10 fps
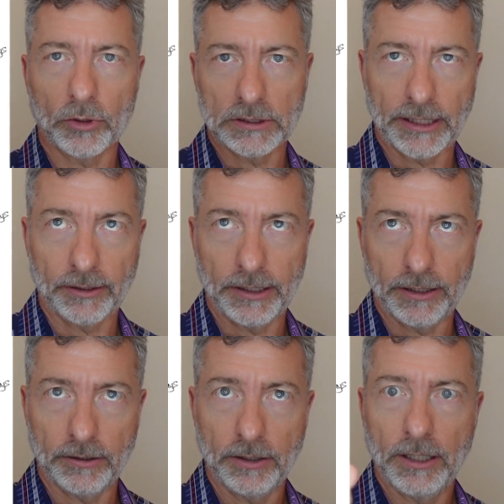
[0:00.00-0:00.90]
letter
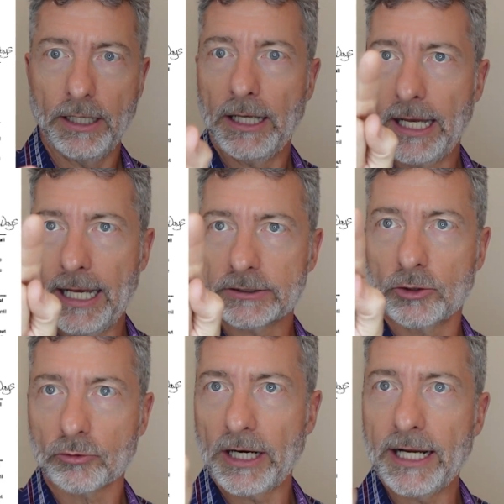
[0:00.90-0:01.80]
here, has
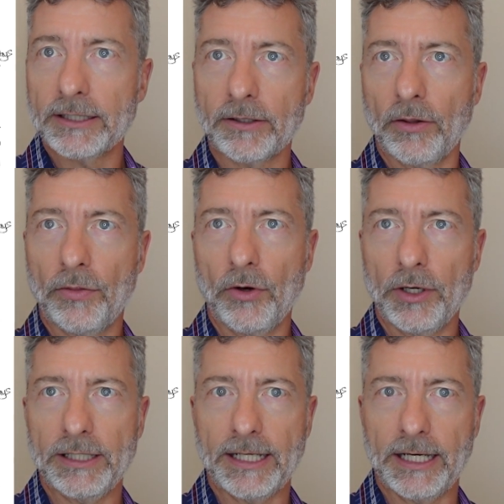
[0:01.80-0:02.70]
greater than
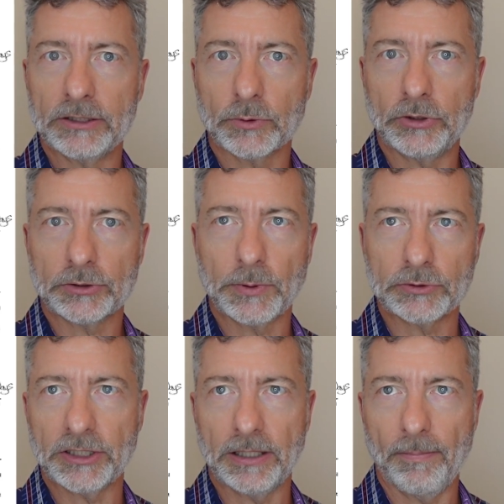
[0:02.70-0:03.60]
30 days when you're
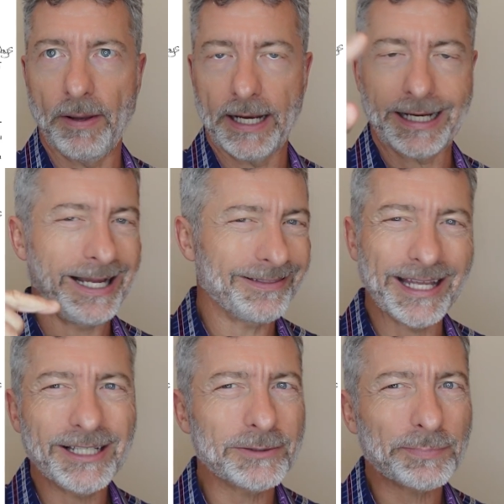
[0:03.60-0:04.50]
supposed to get back.
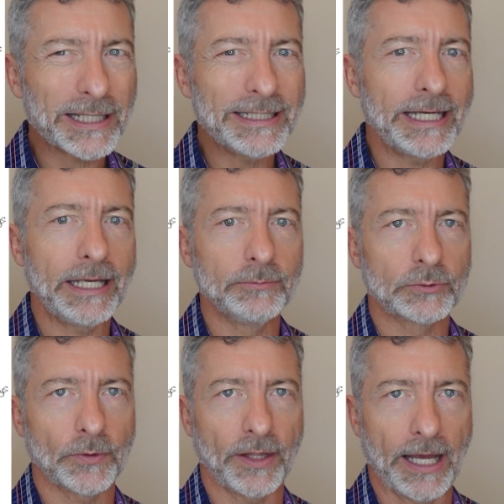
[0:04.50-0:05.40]
They could play games
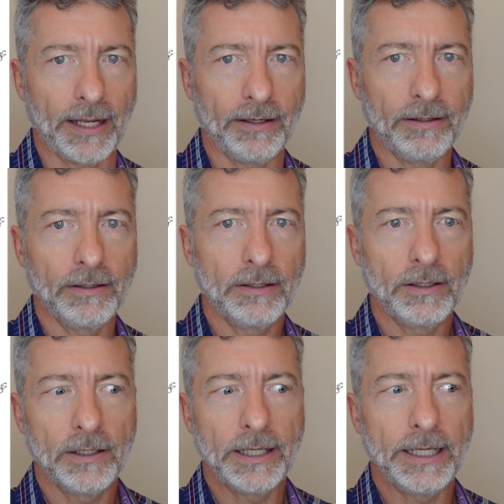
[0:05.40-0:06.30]
with that.
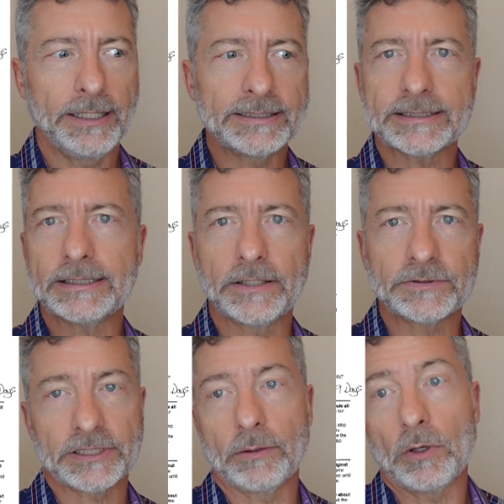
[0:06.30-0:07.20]
It isn't enough
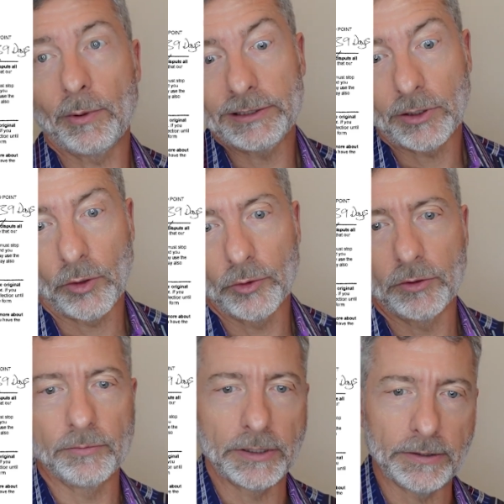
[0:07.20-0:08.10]
to say, well, we told
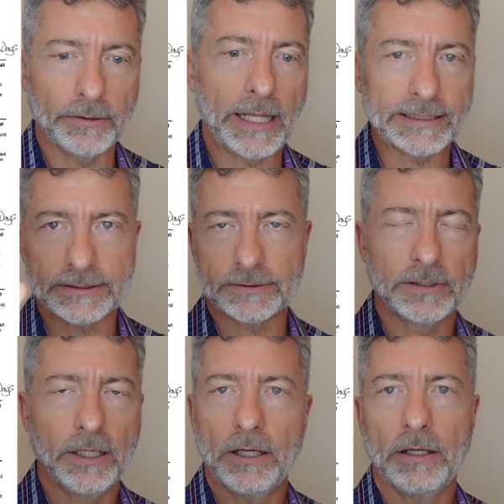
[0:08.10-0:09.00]
them and that's...
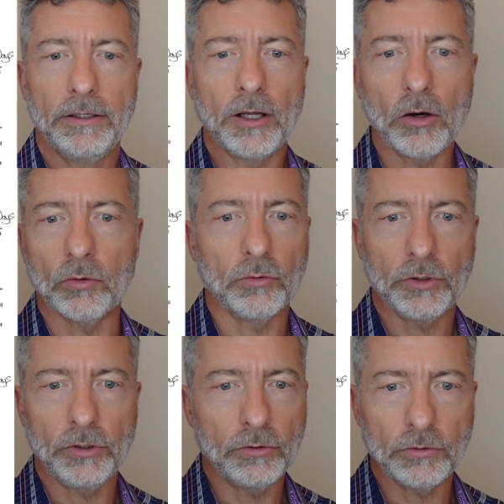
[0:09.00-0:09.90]

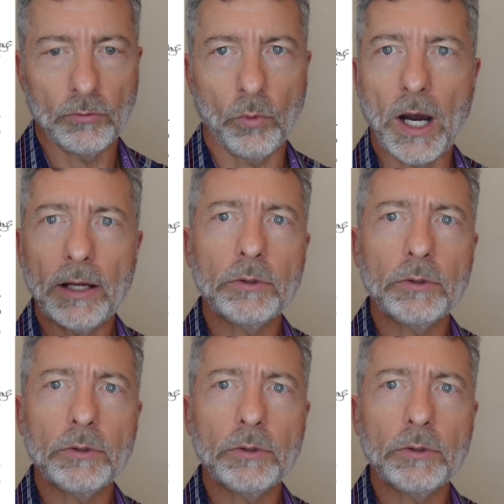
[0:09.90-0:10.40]
No, why